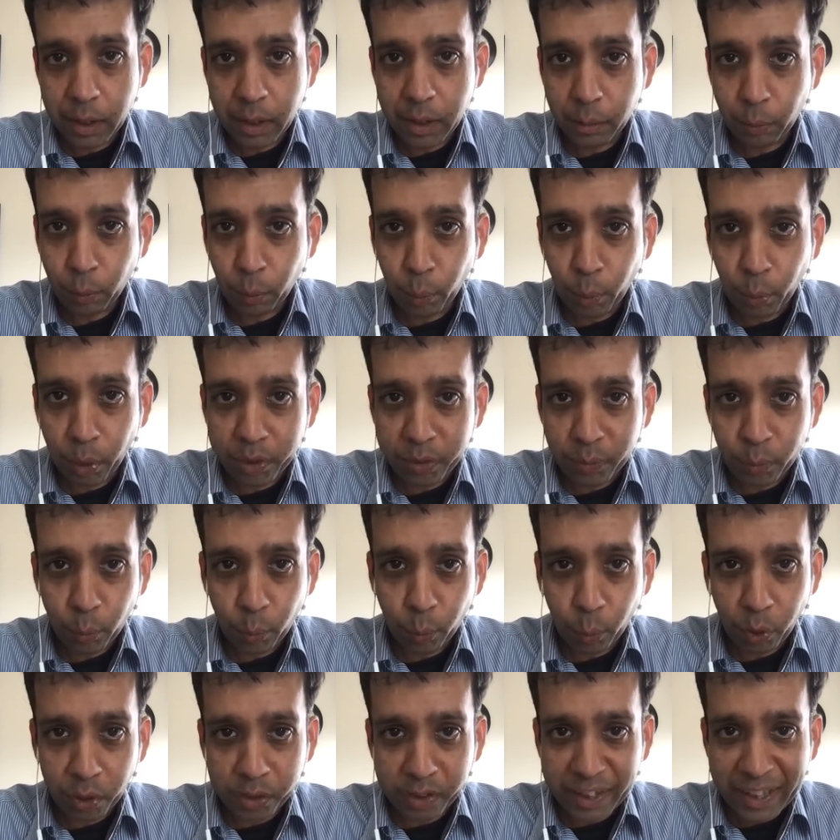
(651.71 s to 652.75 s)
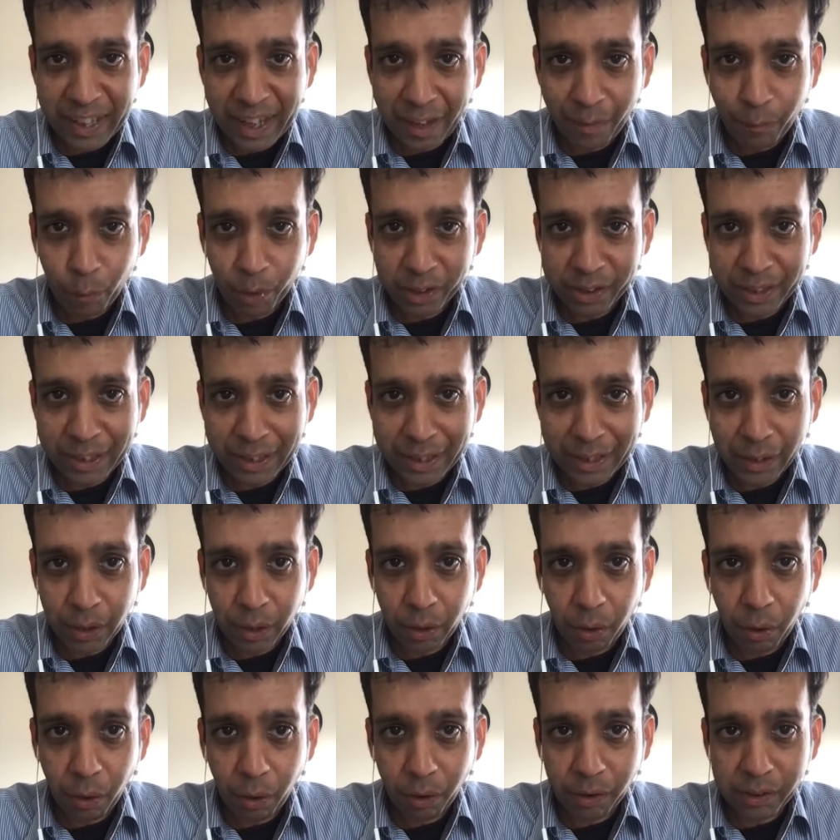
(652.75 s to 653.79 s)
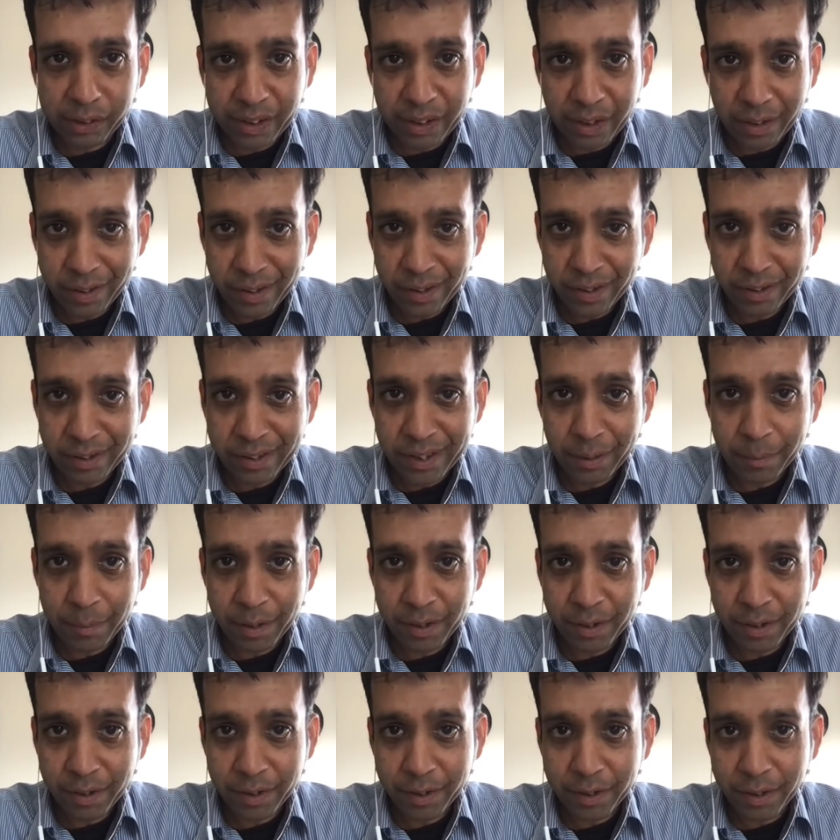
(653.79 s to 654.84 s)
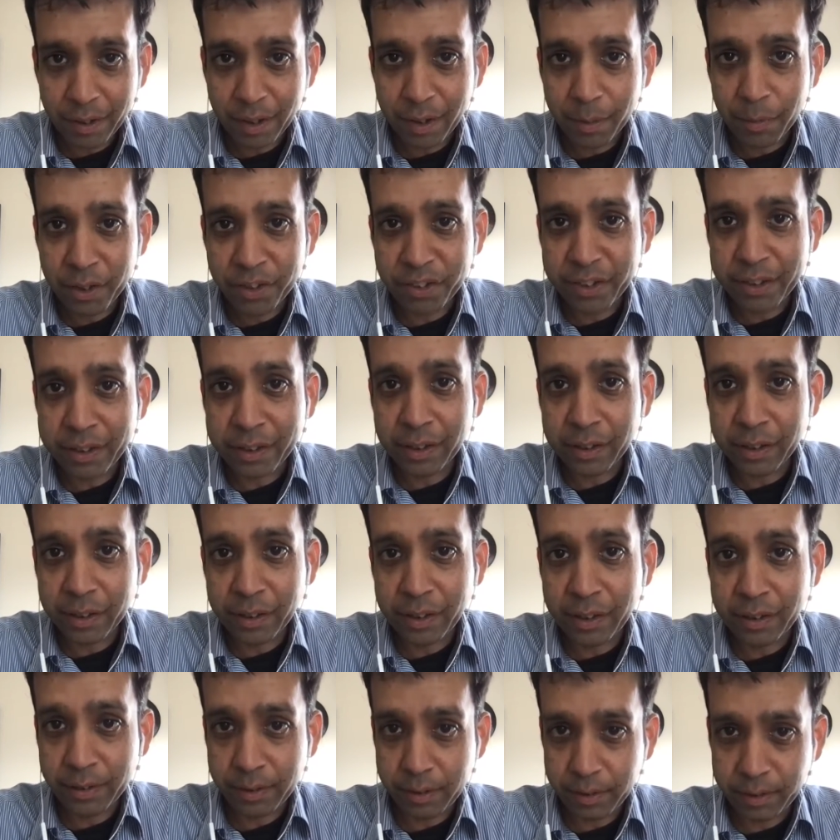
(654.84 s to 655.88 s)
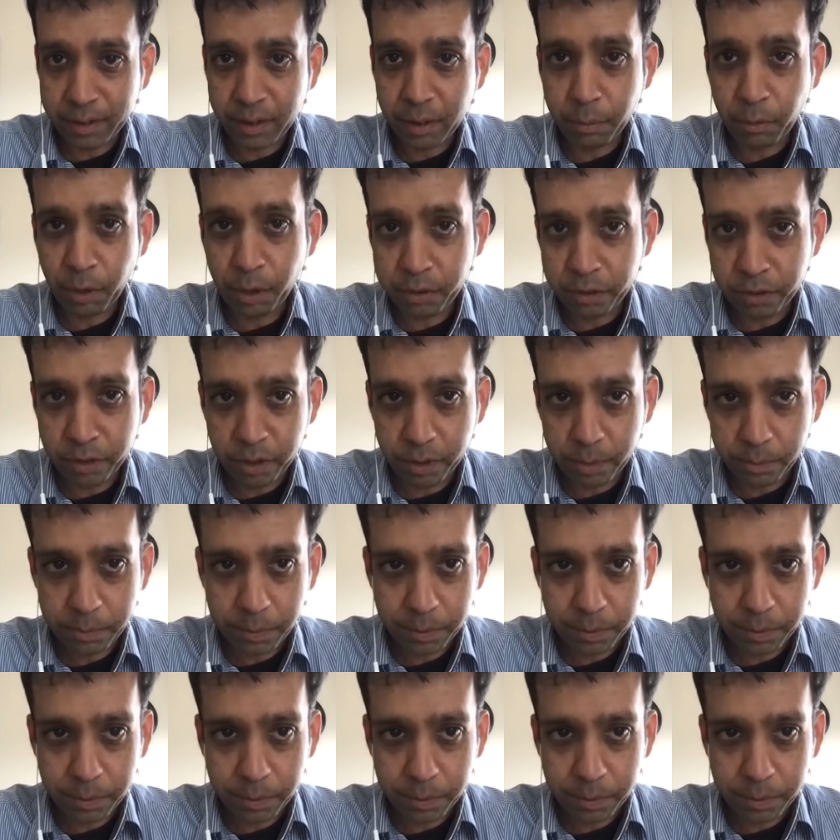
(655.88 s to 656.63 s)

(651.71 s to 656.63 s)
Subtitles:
What they have, what they call their system is machine learning system on chip.